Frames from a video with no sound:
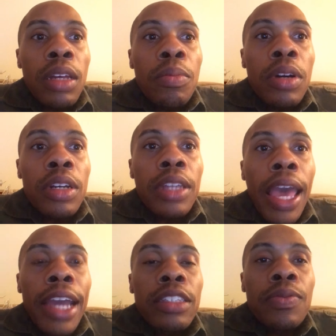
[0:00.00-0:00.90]
but
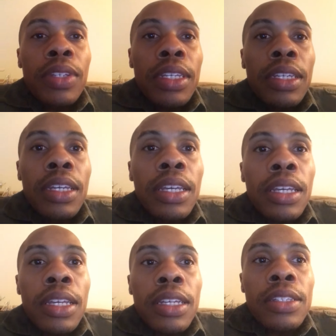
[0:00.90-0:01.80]
actively
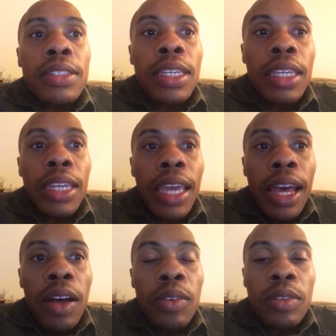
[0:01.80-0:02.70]
seeking
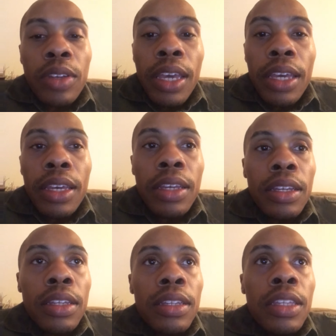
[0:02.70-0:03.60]
out, okay,
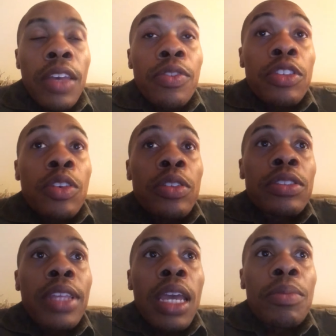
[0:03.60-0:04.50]
if the student's
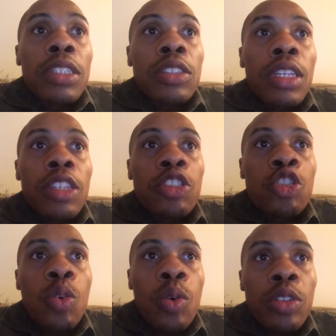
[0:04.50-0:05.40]
name is
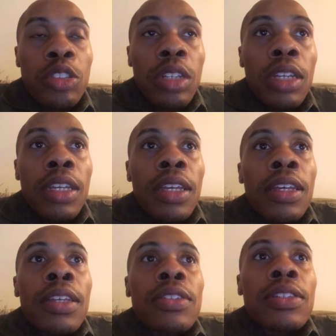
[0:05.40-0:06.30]
George,
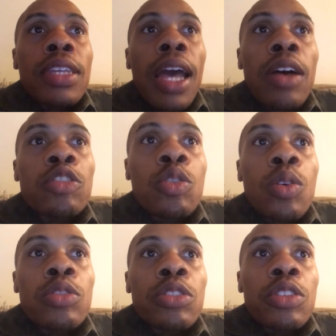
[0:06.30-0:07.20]
see how
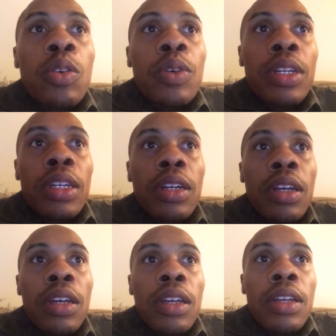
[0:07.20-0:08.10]
George is doing
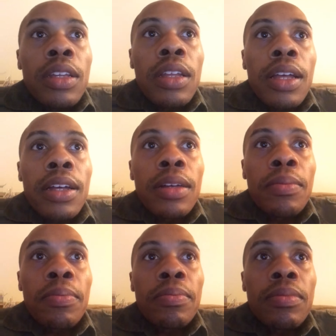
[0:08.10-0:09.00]

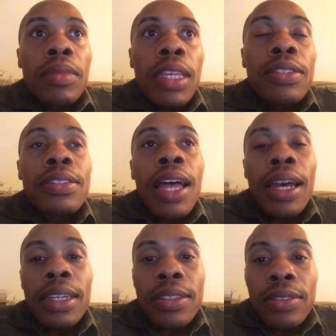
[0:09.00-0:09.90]
in
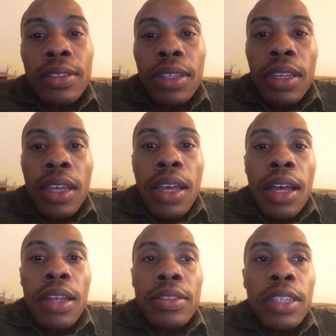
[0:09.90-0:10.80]
science,
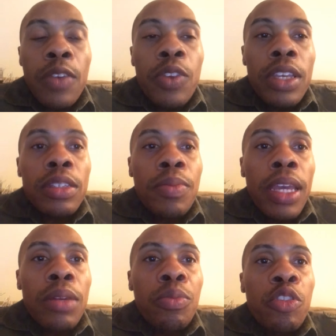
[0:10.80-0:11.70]
see if he's
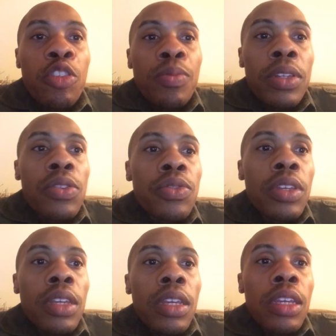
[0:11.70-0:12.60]
made improvements
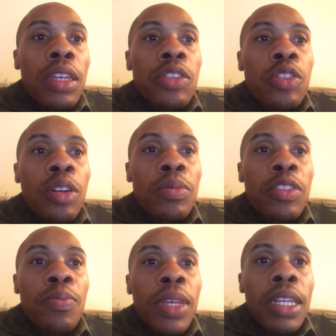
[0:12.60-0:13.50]
in terms
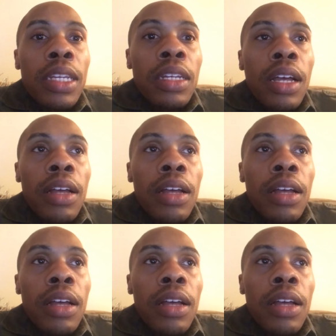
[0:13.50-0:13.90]
of meeting